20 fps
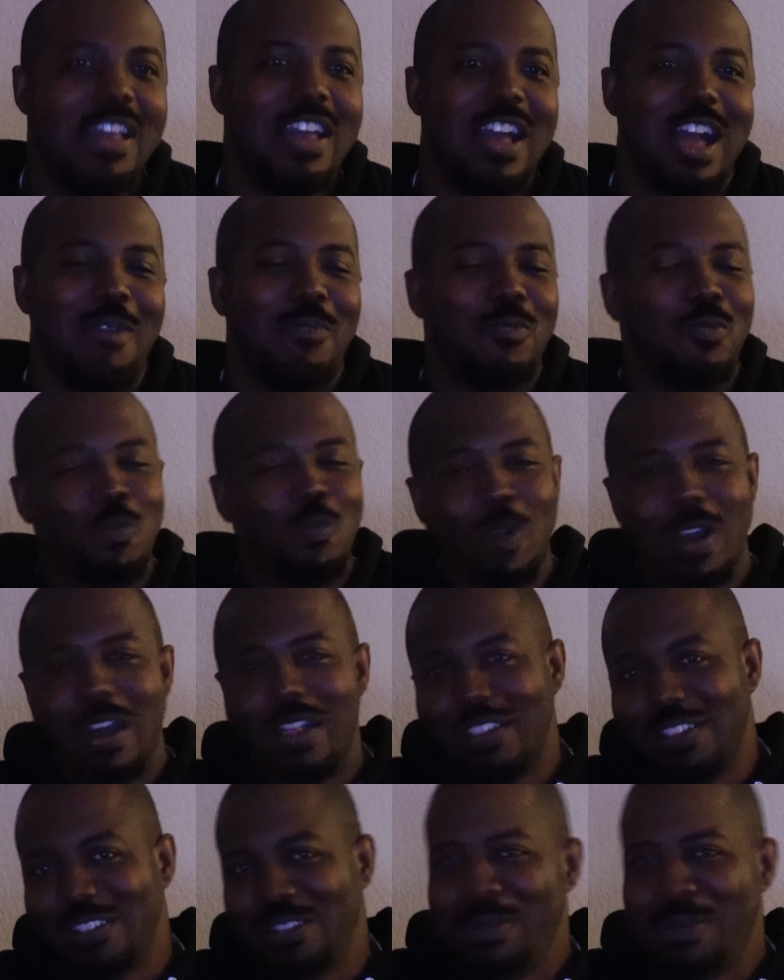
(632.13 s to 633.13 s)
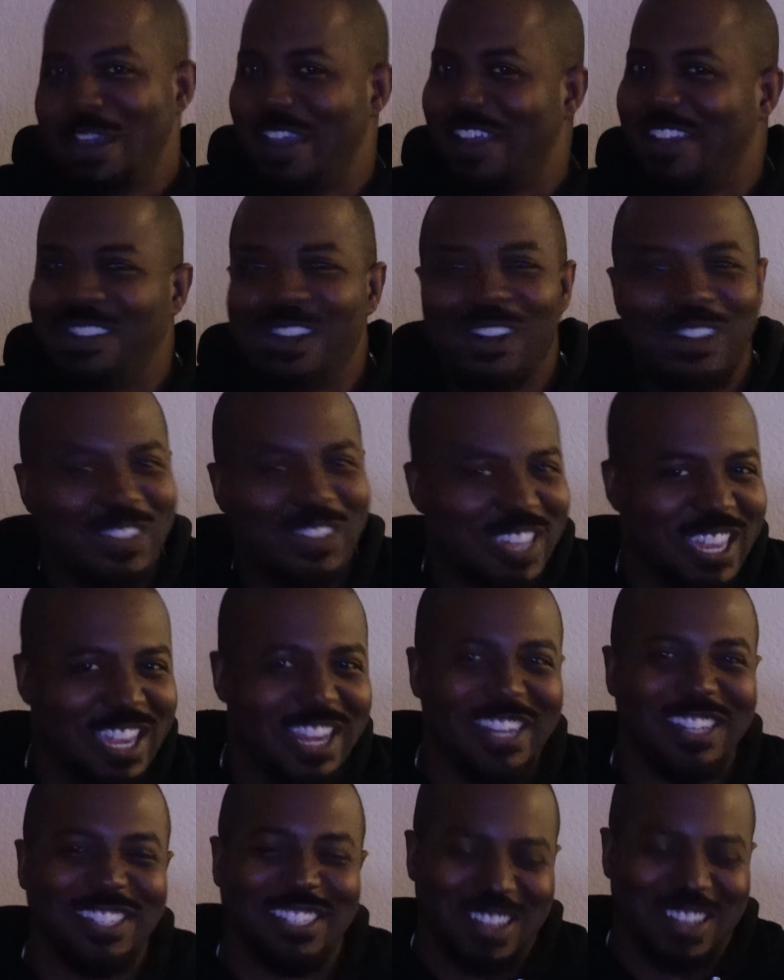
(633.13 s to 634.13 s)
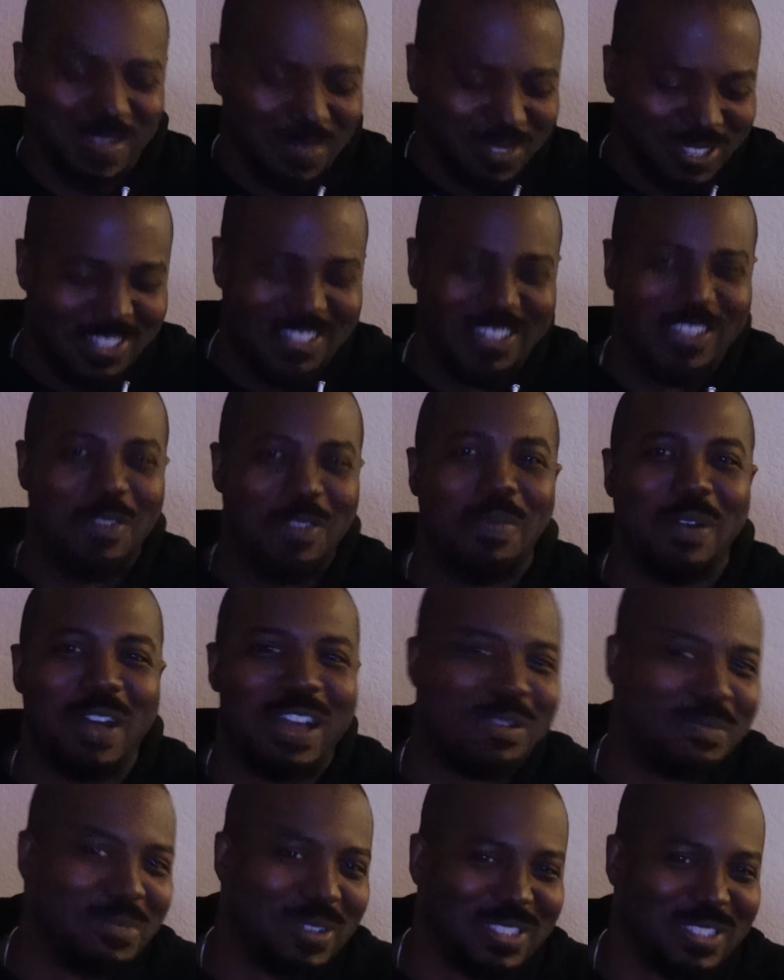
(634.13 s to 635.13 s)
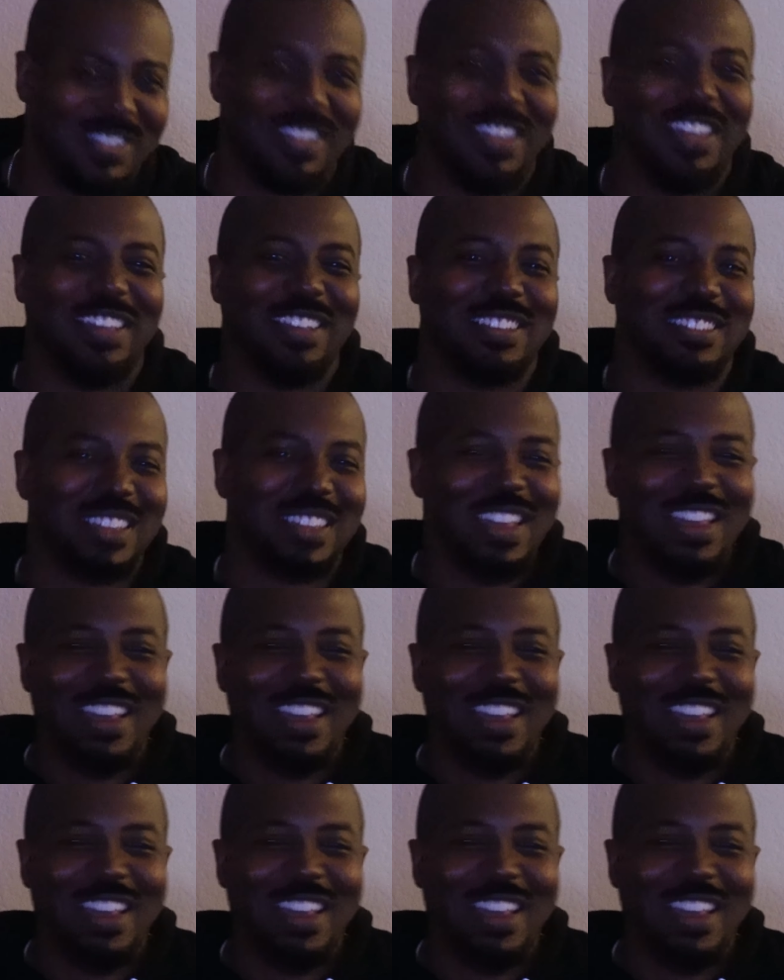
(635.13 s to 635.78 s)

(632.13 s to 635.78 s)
I'm well into my adult years and I'm still buying Mustangs.